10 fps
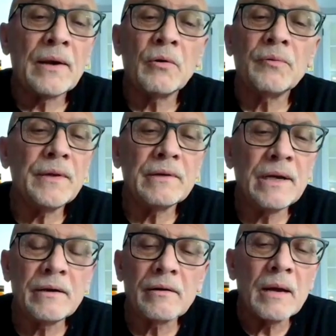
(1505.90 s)
I don't feel it
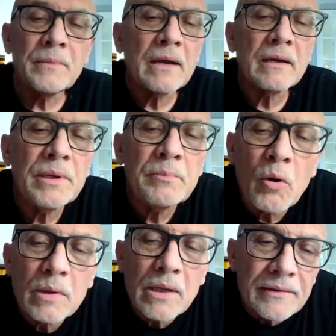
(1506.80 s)
here, I'm not going to be
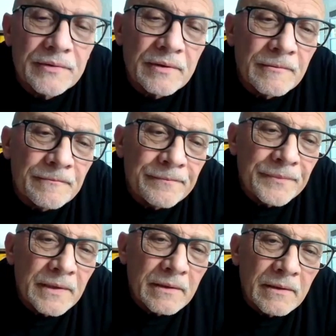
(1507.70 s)
mobilized.
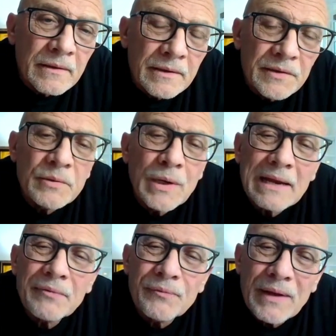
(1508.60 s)
You see, when
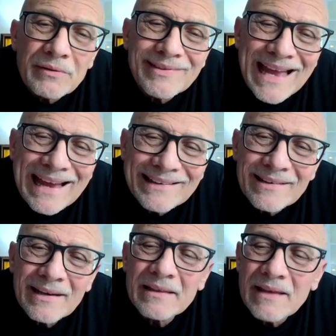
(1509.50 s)
I felt that,
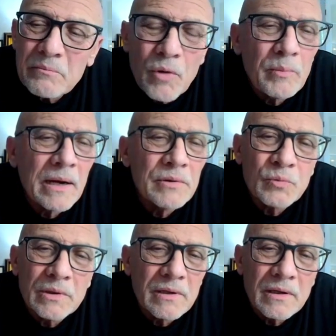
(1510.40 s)
at that moment, I was
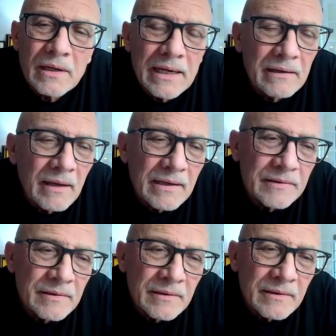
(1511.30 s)
willing to go to any
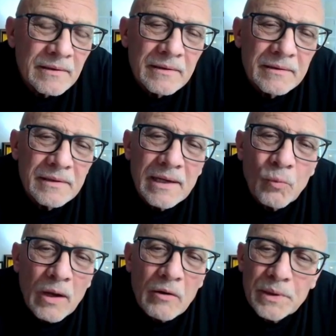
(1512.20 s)
lengths to get
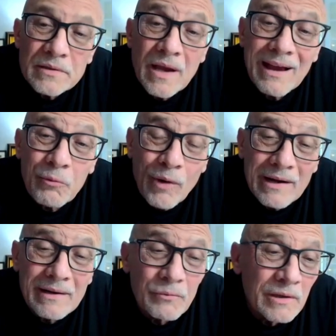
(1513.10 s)
well because I
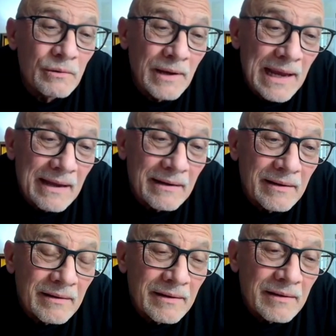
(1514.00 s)
wanted what you had,
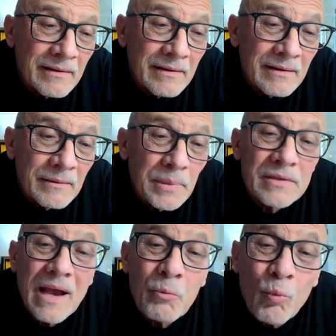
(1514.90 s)

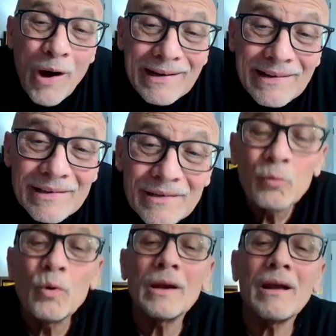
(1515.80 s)
because I wanted
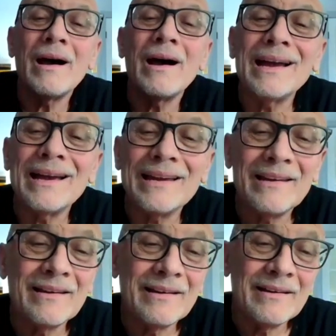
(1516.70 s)
what
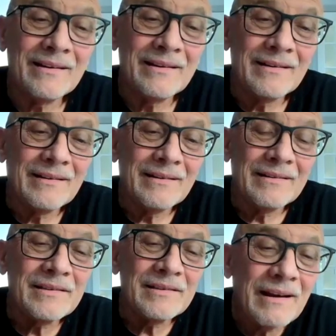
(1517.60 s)
I
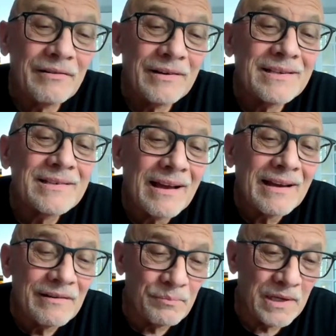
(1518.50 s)
desired
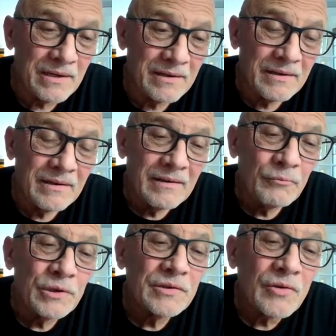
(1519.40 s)
inside of me,
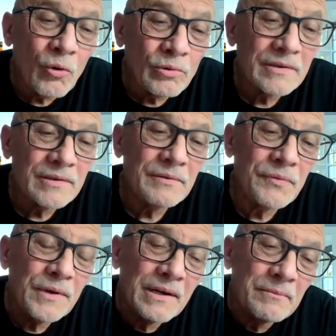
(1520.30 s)
which is wholeness and
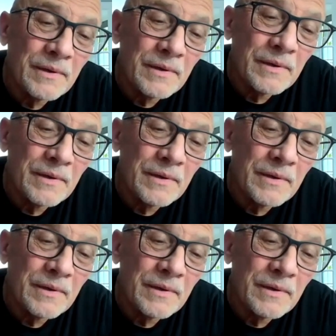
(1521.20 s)
freedom.